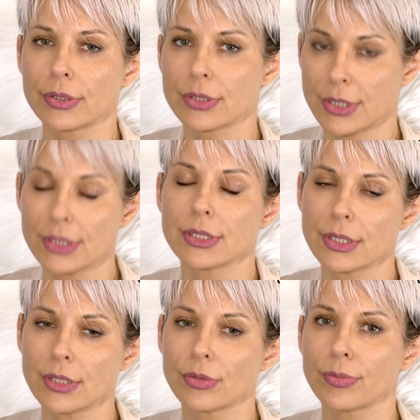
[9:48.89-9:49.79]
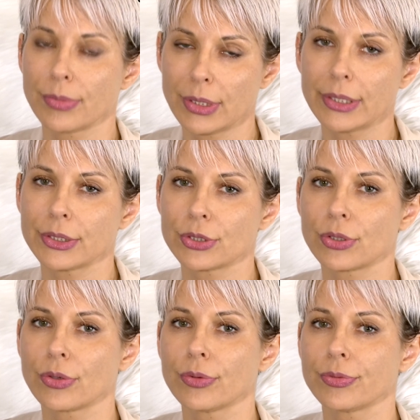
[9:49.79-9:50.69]
cc or
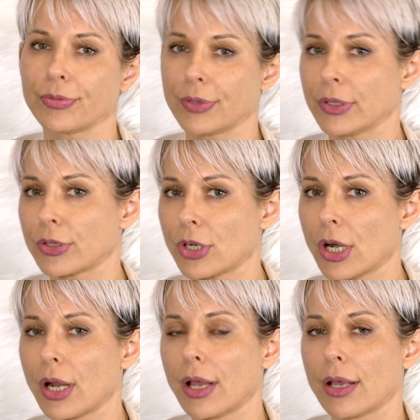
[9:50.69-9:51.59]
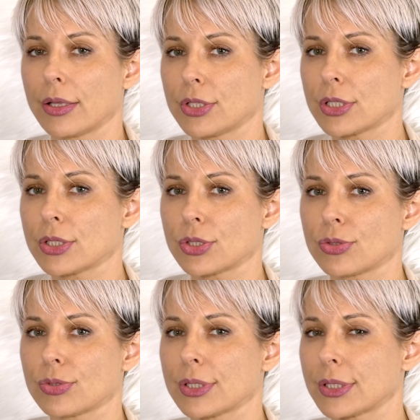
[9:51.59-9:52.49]
milliliter of filler, just
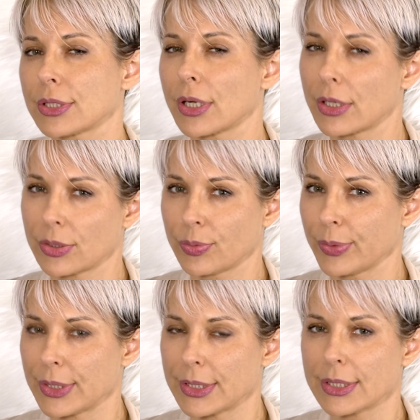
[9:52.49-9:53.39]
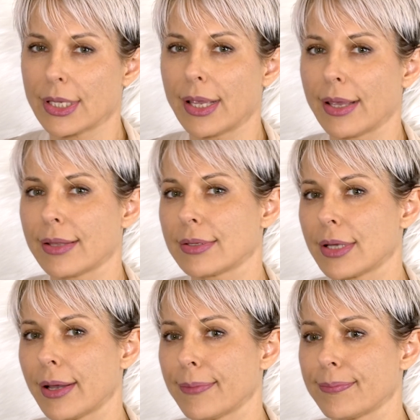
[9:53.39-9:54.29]
to start with.
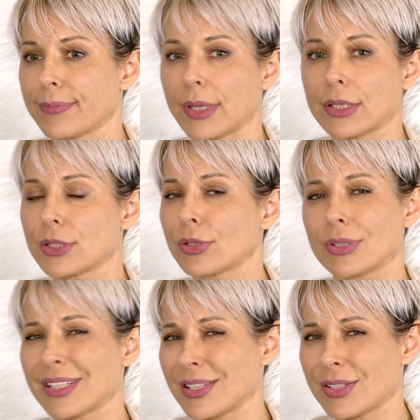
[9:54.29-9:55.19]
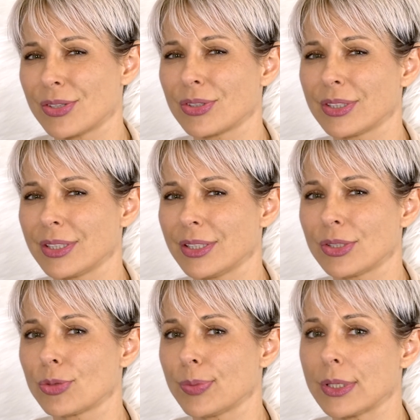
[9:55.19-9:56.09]
And it's not necessarily
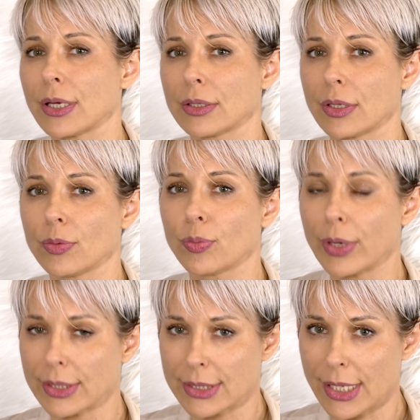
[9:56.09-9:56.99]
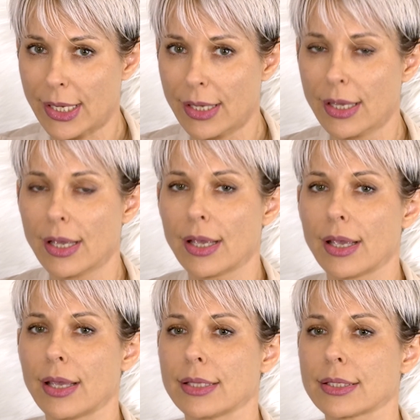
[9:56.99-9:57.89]
needed to be done in one day.
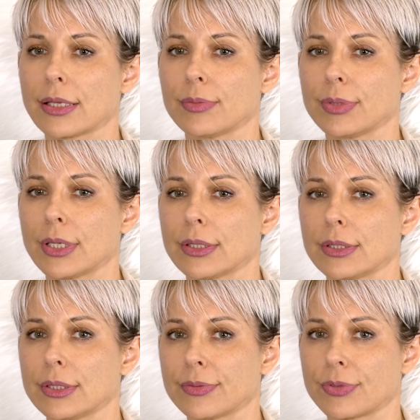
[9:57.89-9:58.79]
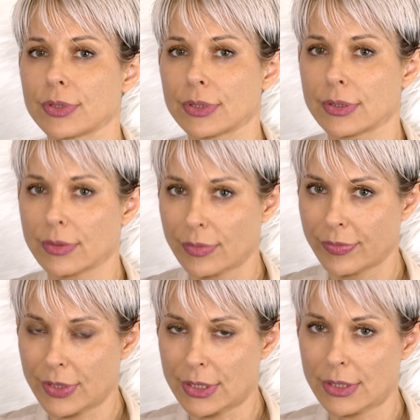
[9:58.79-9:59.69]
It can be done in different
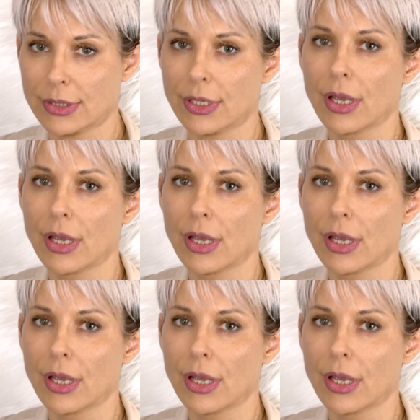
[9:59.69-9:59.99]
visits.